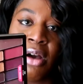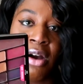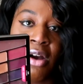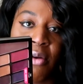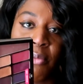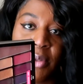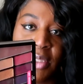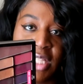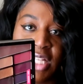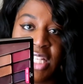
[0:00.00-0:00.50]

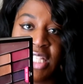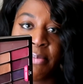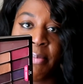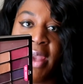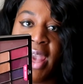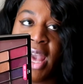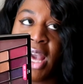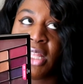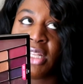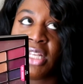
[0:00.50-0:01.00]
love with these
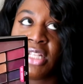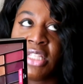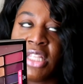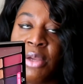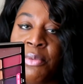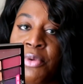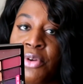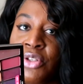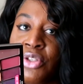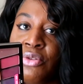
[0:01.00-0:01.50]
palettes
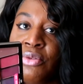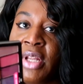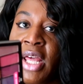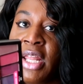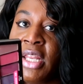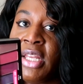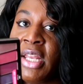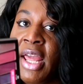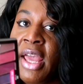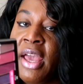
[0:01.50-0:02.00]
they were
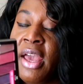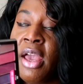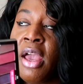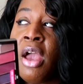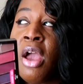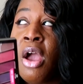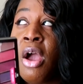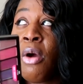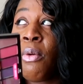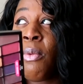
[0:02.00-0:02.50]
$2.99
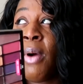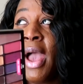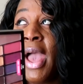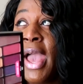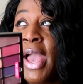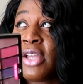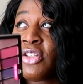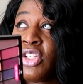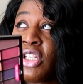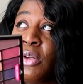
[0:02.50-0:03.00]
well
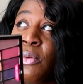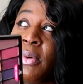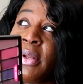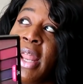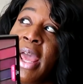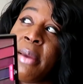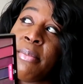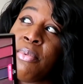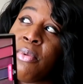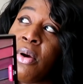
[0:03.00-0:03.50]
actually
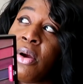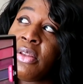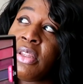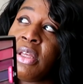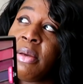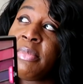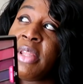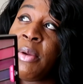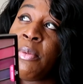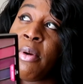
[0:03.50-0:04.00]
when i bought
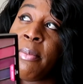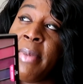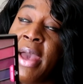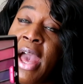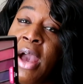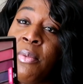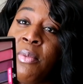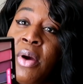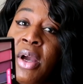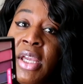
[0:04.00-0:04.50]
them they were
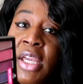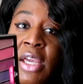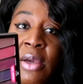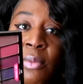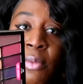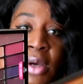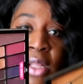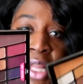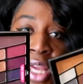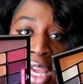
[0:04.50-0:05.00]
buy one
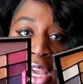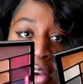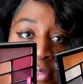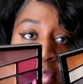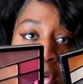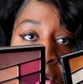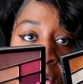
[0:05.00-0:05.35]
get one half